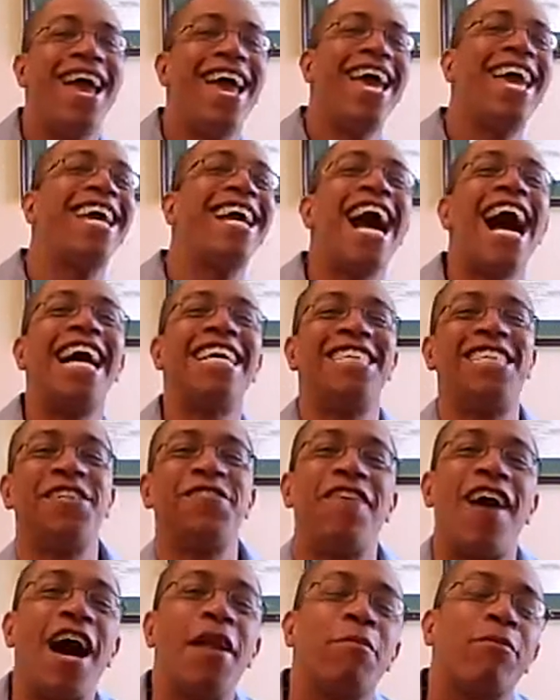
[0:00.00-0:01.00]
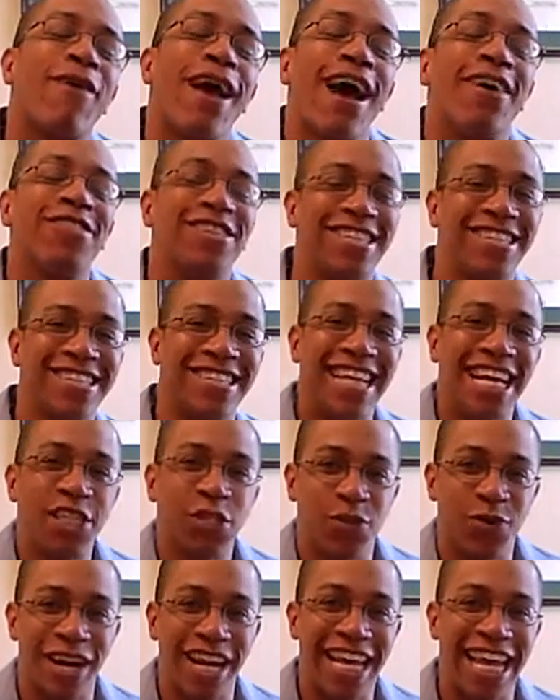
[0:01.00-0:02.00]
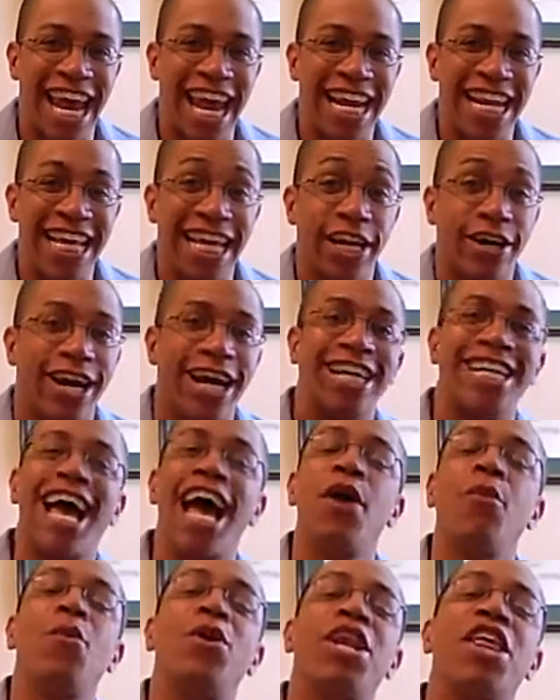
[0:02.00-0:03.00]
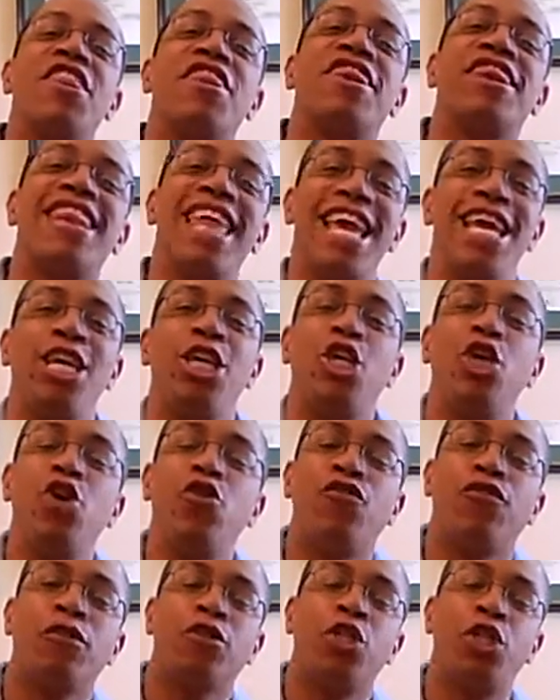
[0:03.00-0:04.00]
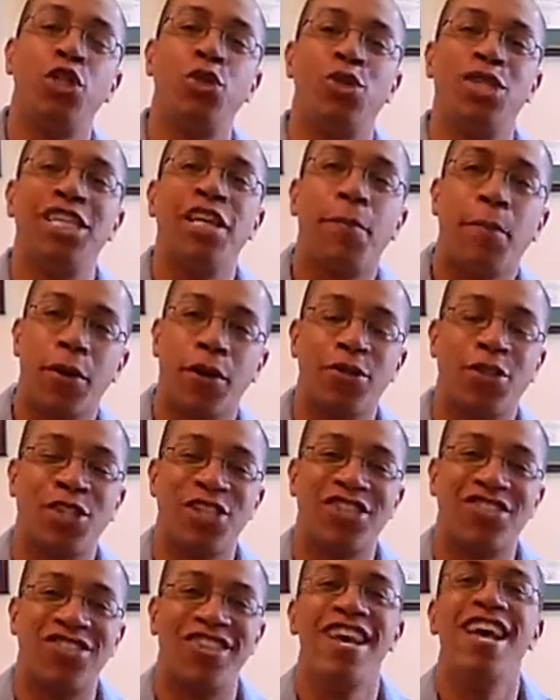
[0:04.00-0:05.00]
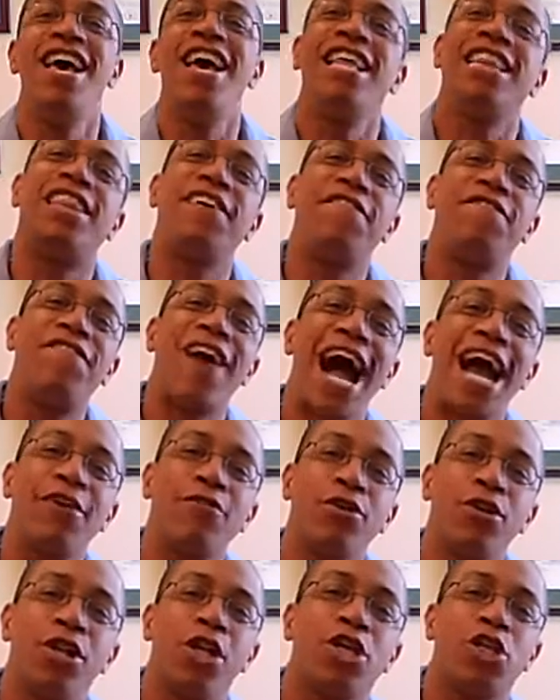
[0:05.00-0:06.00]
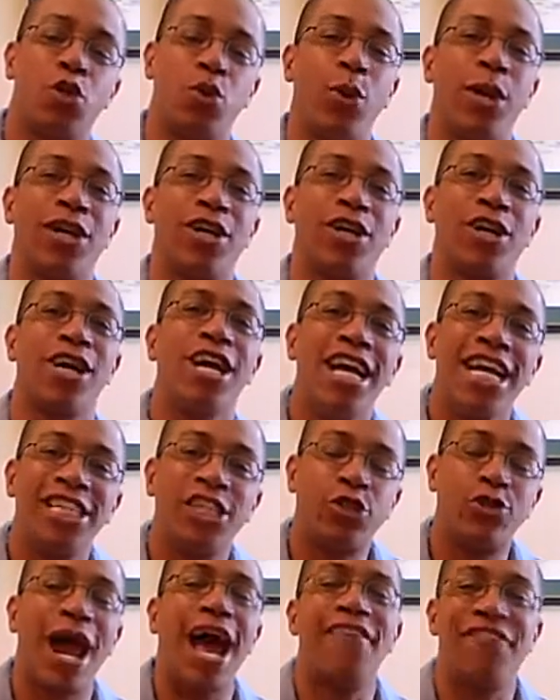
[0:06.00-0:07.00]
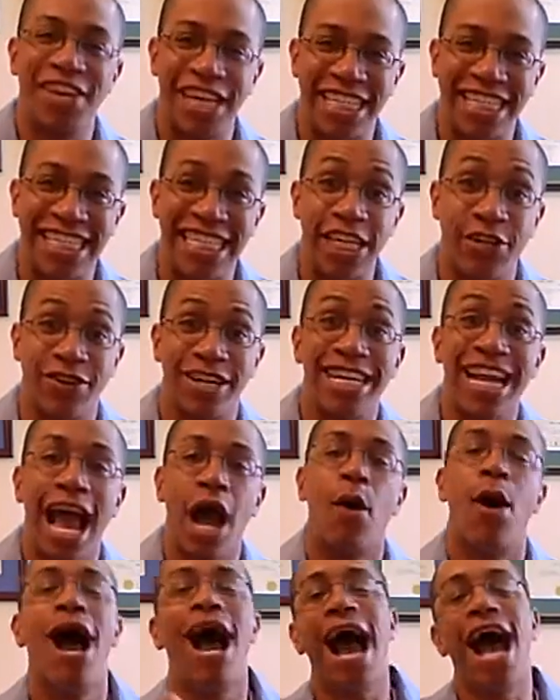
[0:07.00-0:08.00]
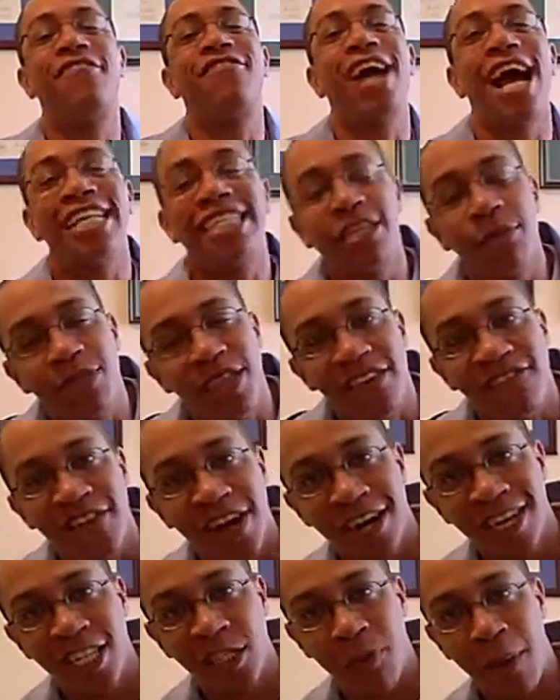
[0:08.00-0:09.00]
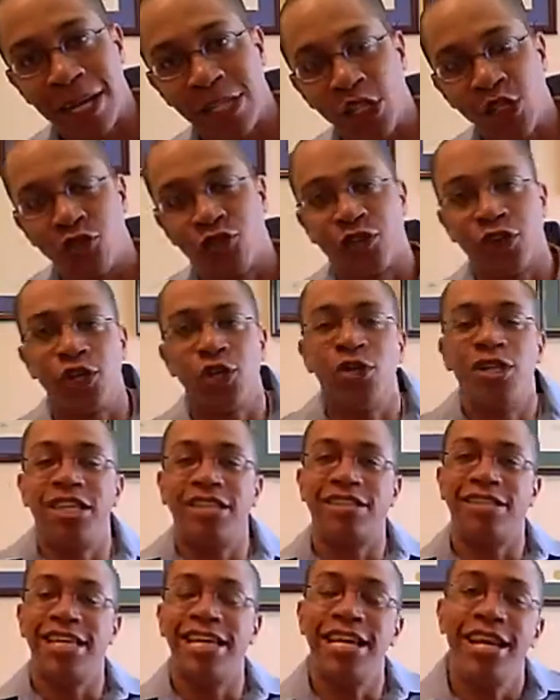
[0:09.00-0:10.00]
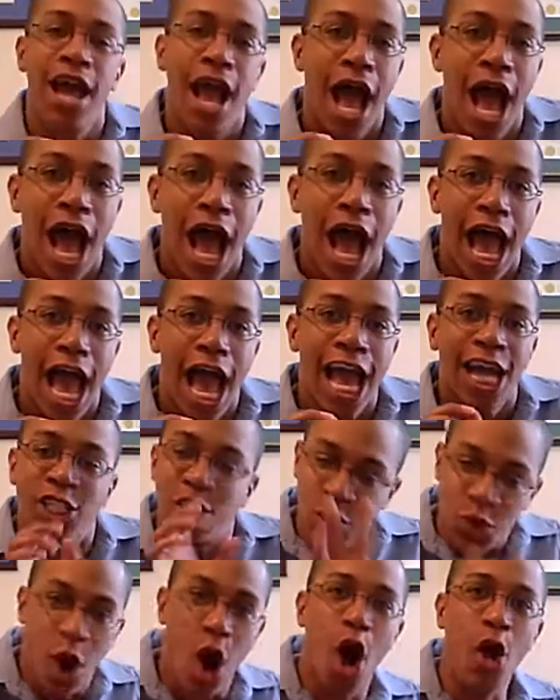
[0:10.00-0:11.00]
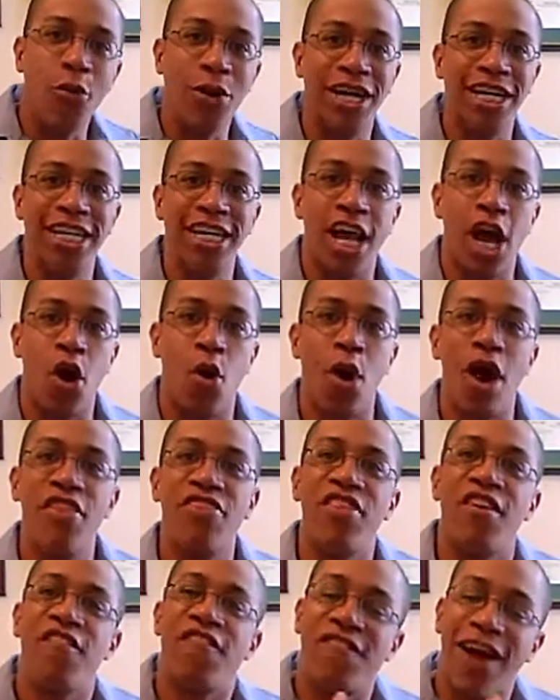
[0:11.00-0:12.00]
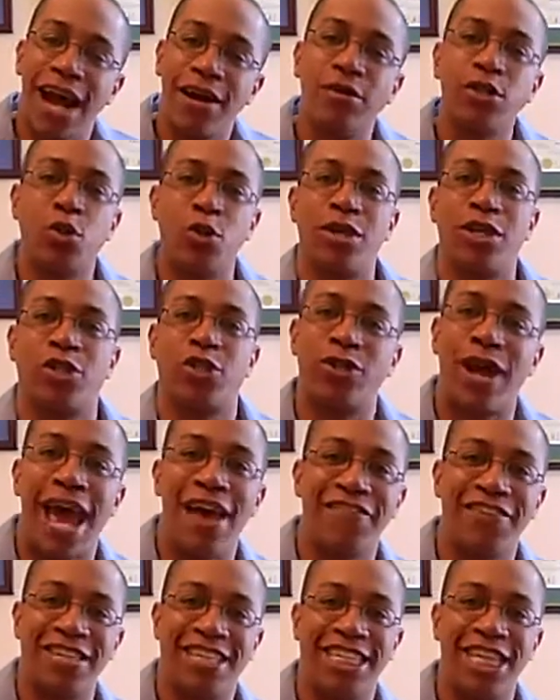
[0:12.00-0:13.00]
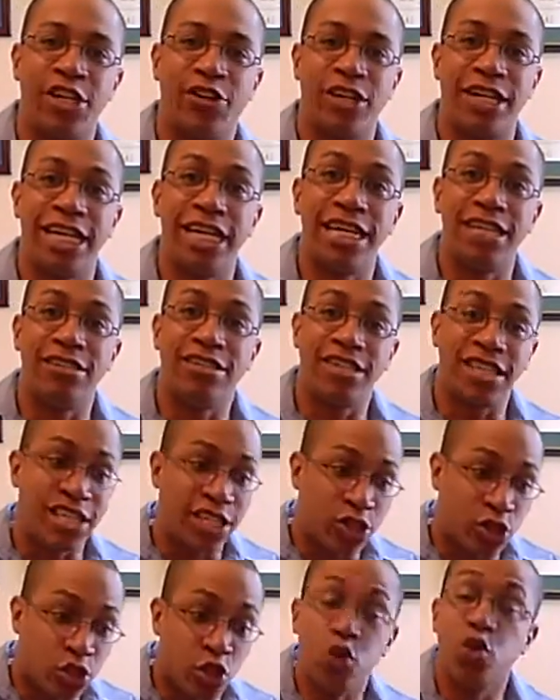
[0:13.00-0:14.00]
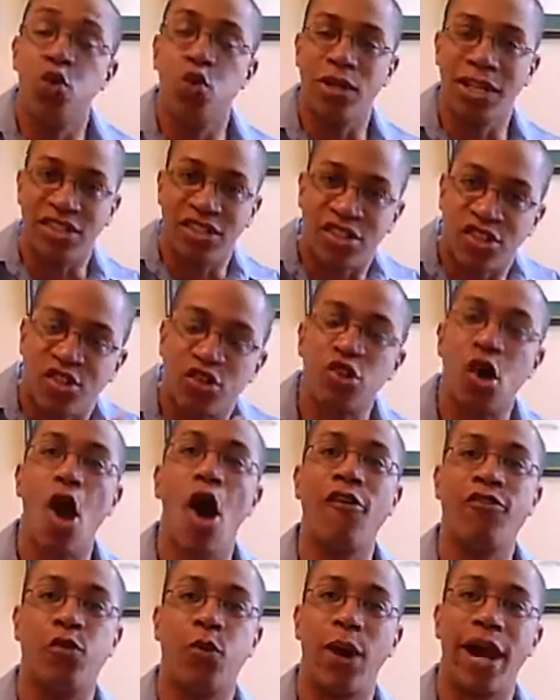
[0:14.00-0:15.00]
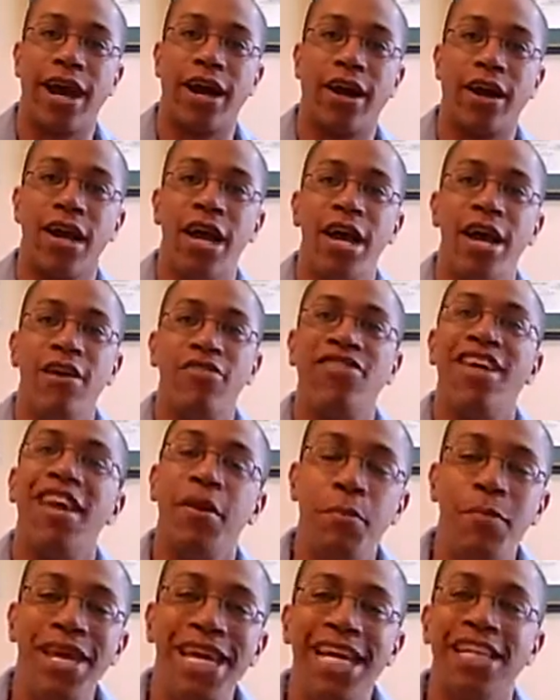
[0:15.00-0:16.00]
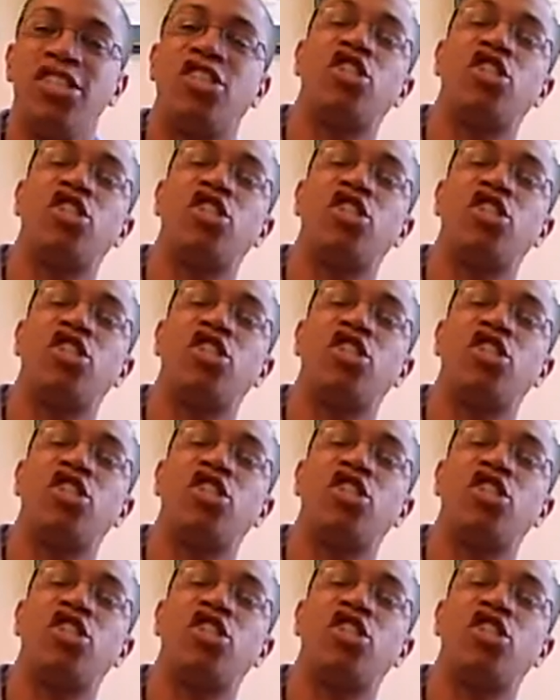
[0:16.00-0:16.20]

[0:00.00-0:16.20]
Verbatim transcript: Hey guys, Devon Brown, the Success Renegade here, and I want to thank you for choosing to purchase the Viral Twitter Traffic Secret. Now, I've got something very special for you. You see, as you already know, the Viral Twitter Traffic Secret is the tool, is the software that me and